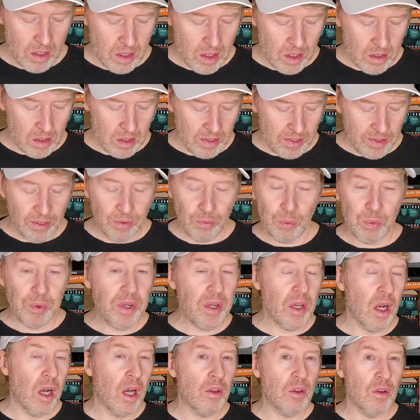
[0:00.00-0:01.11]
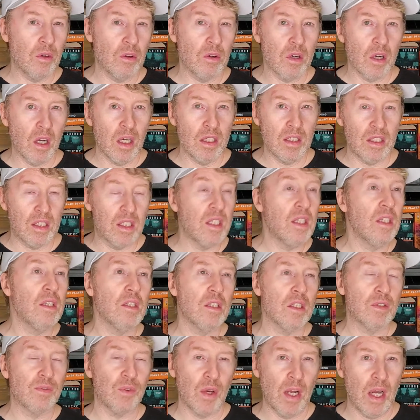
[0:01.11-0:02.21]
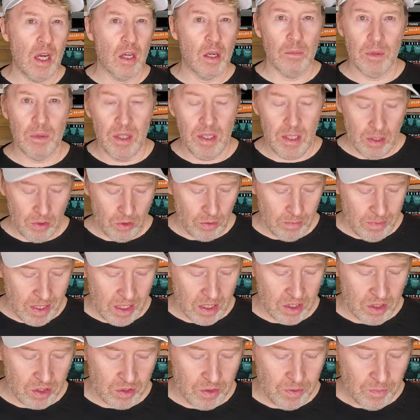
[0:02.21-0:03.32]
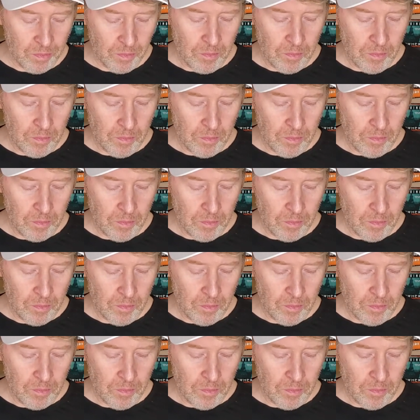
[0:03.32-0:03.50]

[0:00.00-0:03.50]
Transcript: like 3 other ideas for how to be a Necromancer.